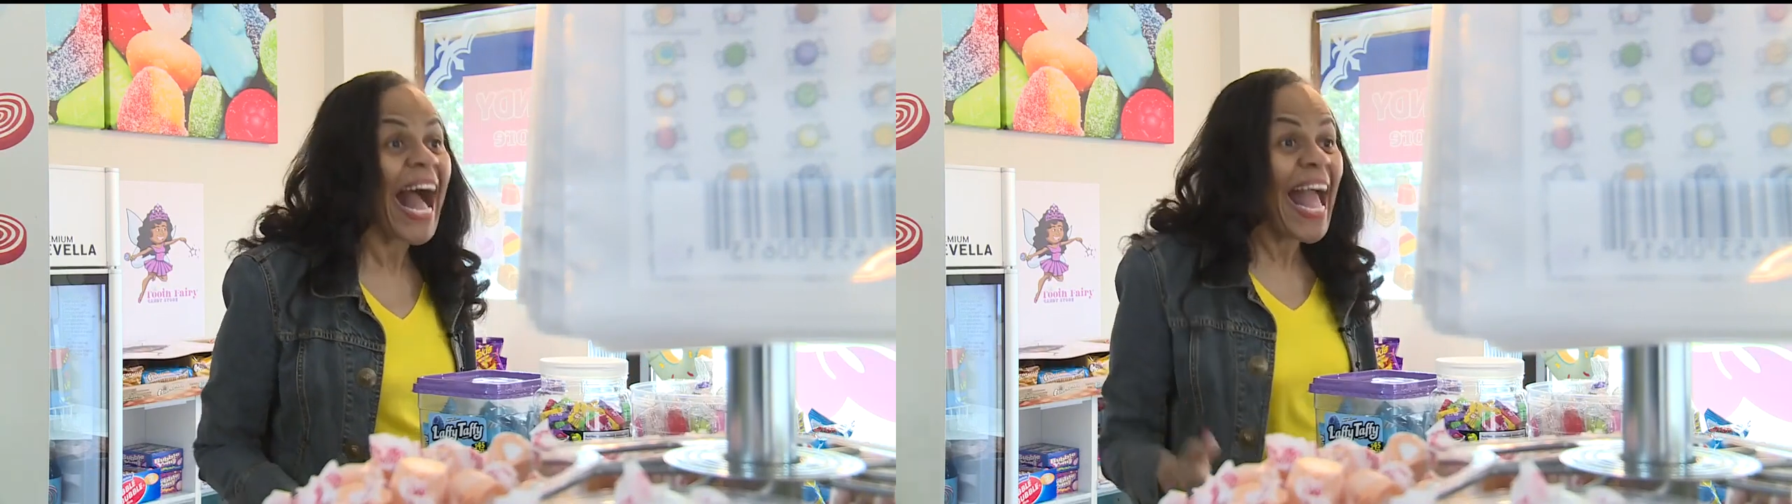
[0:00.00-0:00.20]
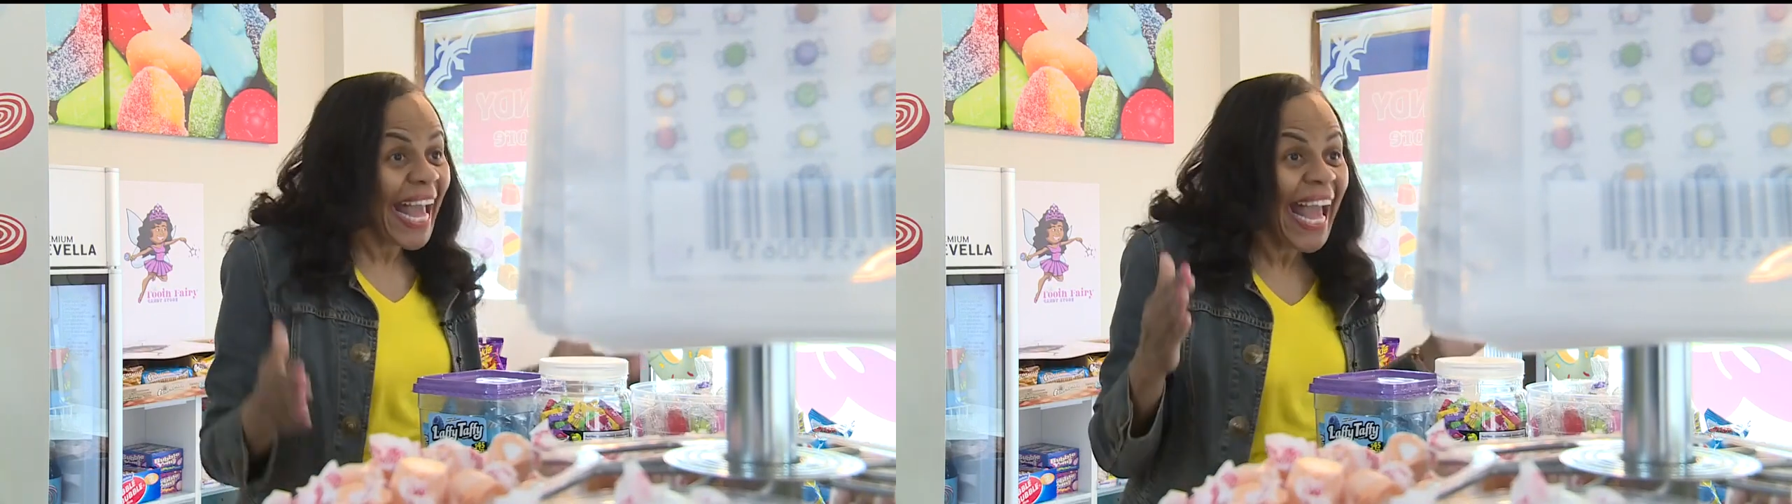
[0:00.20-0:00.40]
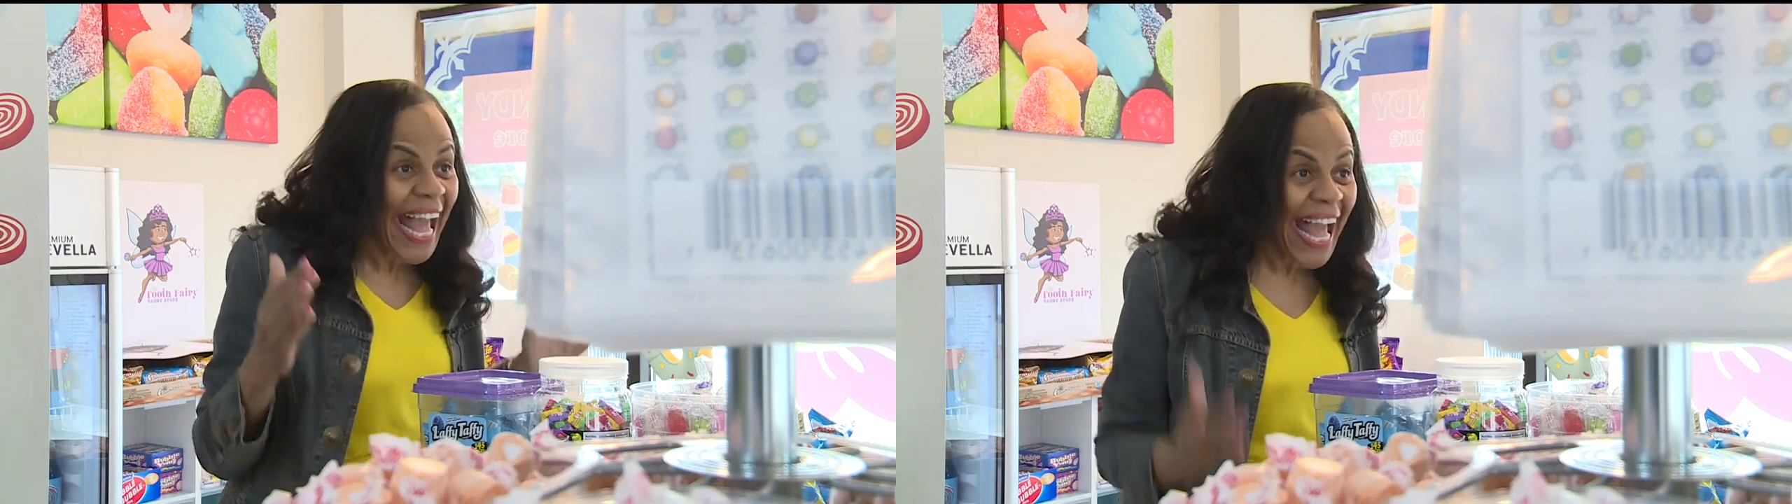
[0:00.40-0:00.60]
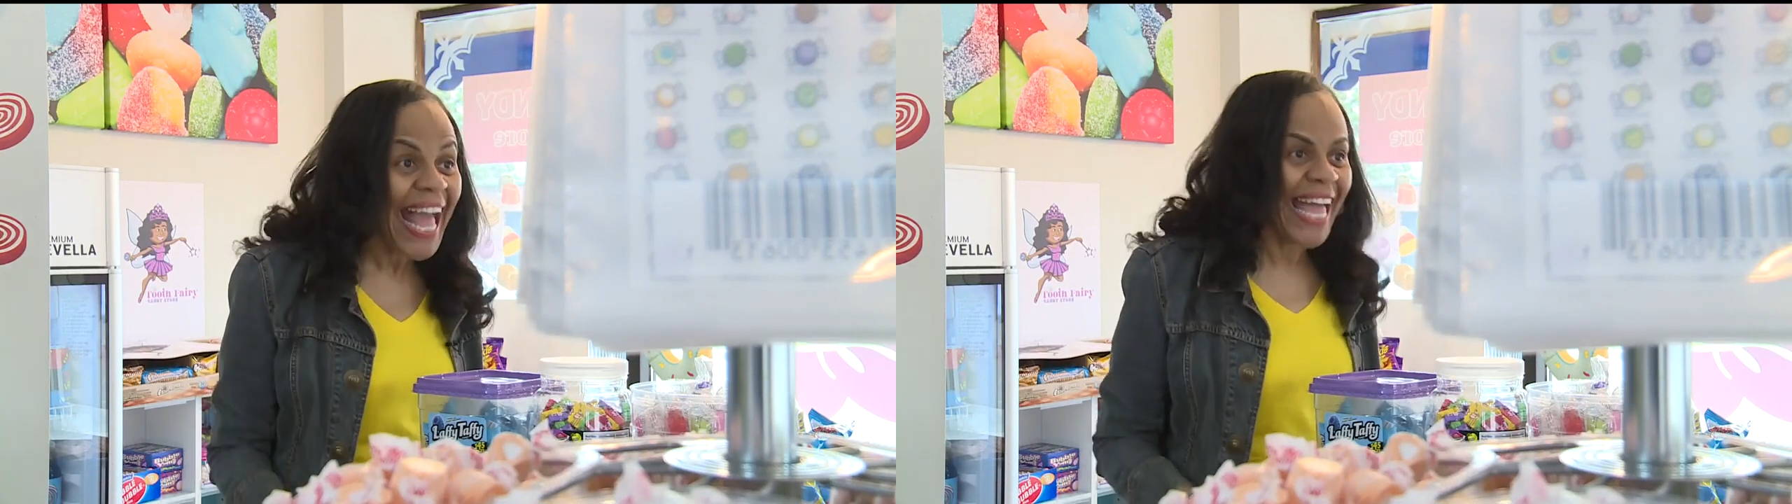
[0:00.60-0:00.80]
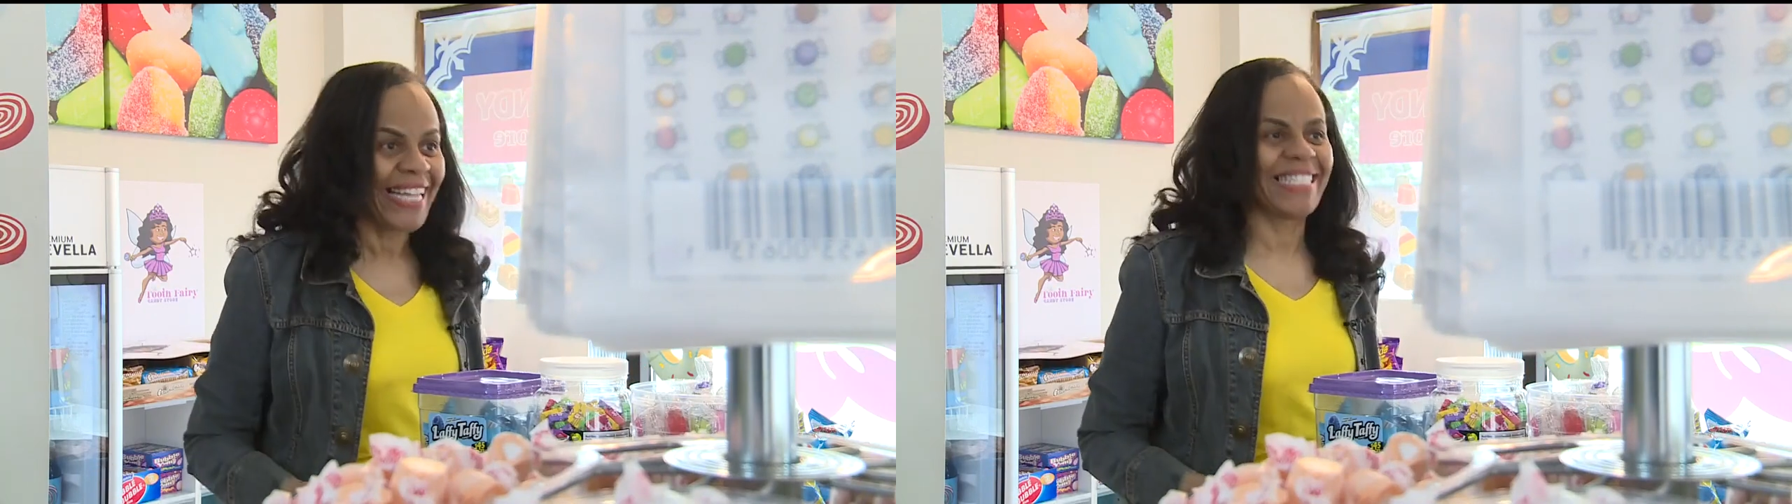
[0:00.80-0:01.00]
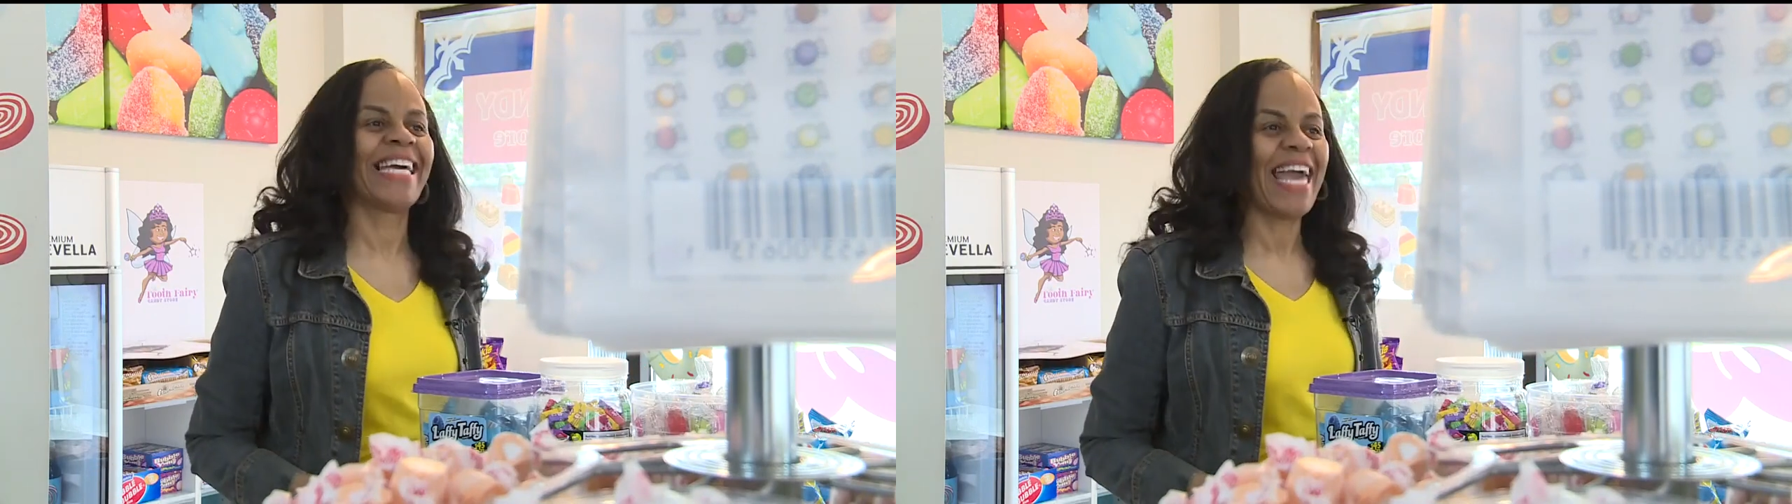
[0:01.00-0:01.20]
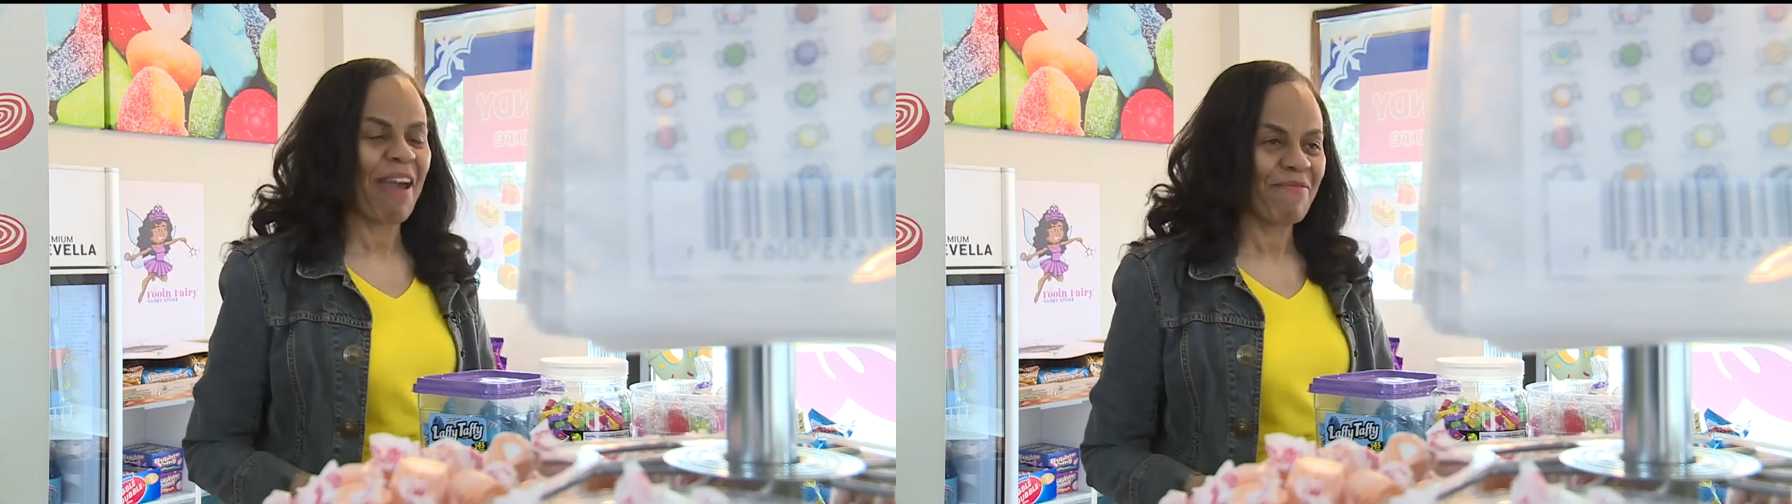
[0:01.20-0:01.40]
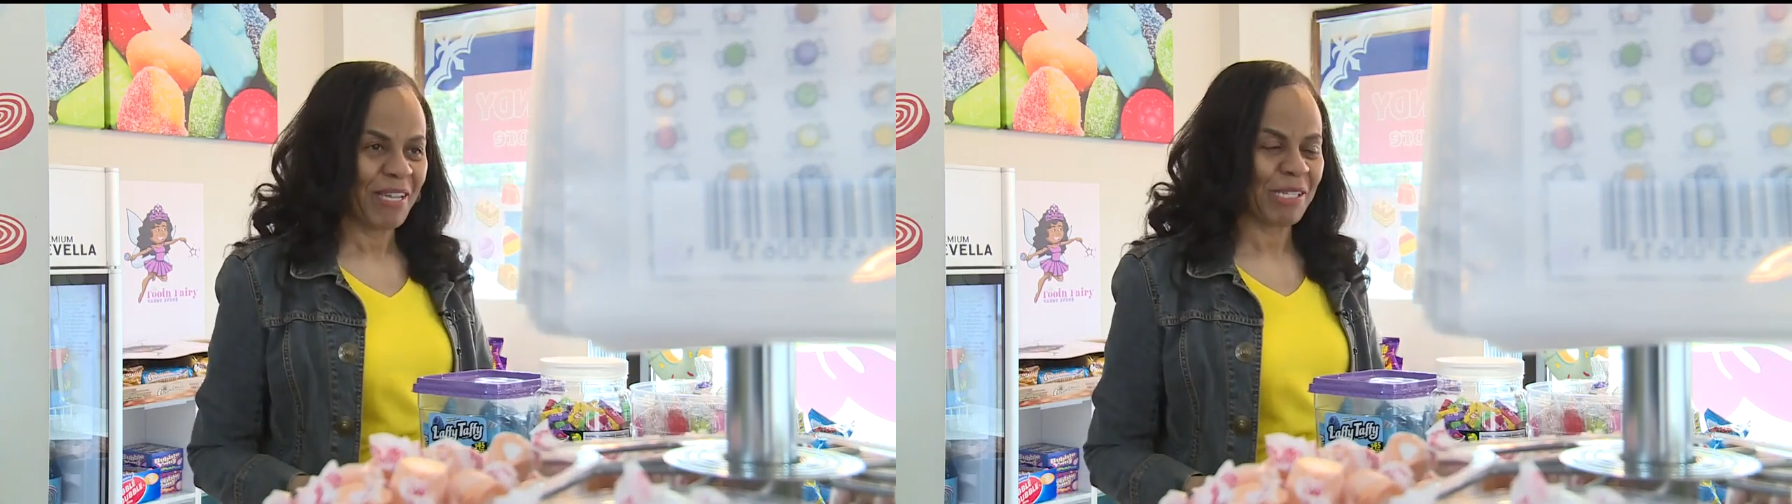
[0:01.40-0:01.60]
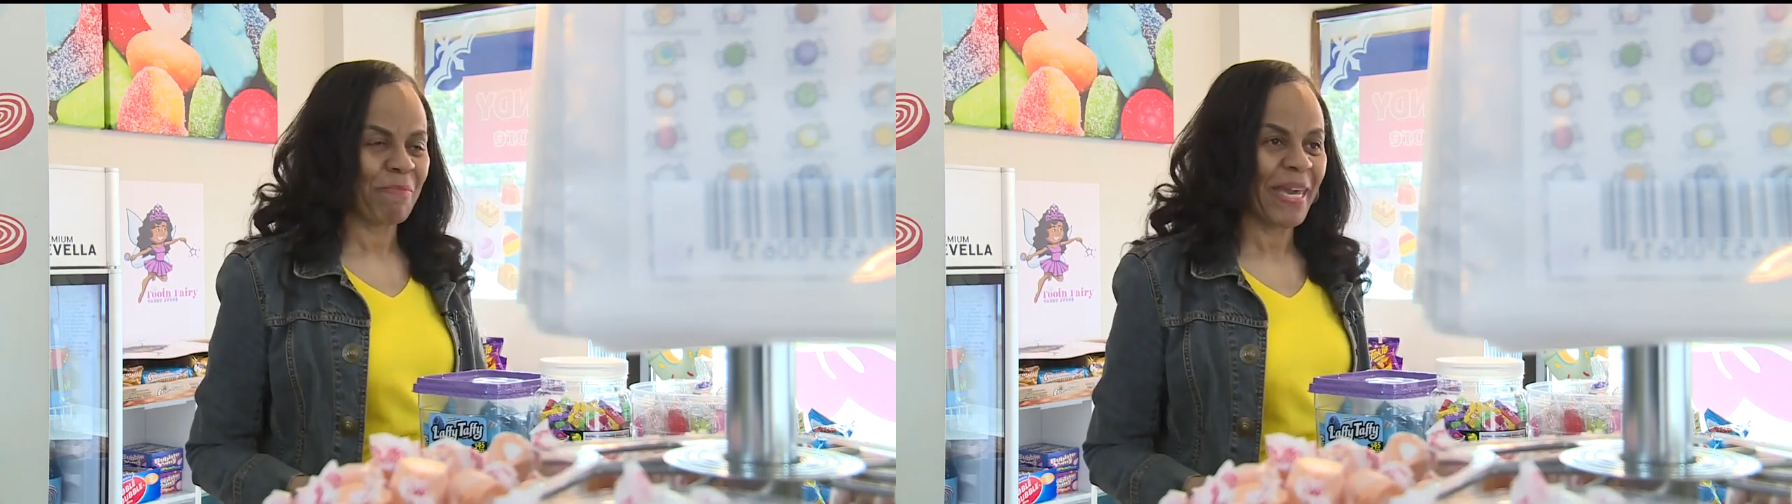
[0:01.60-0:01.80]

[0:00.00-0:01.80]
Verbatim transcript: I had to have this